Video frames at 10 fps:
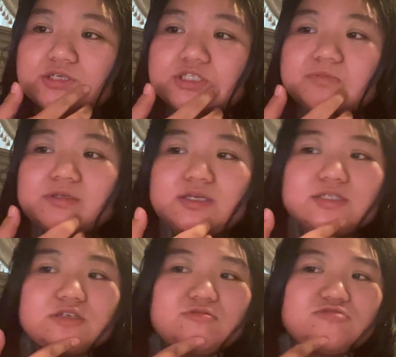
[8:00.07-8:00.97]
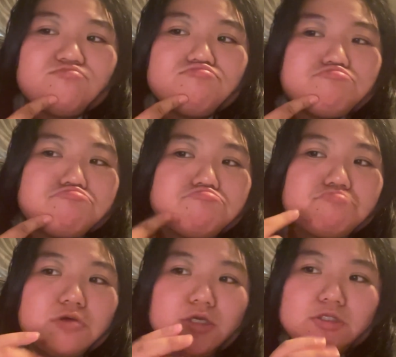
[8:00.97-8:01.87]
guys been asking me,
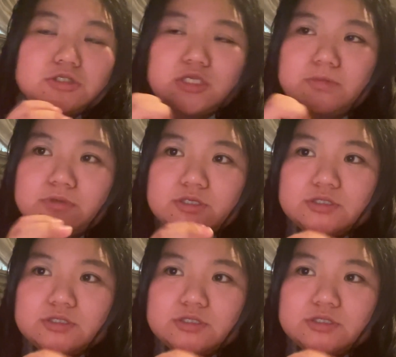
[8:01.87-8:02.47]
post late.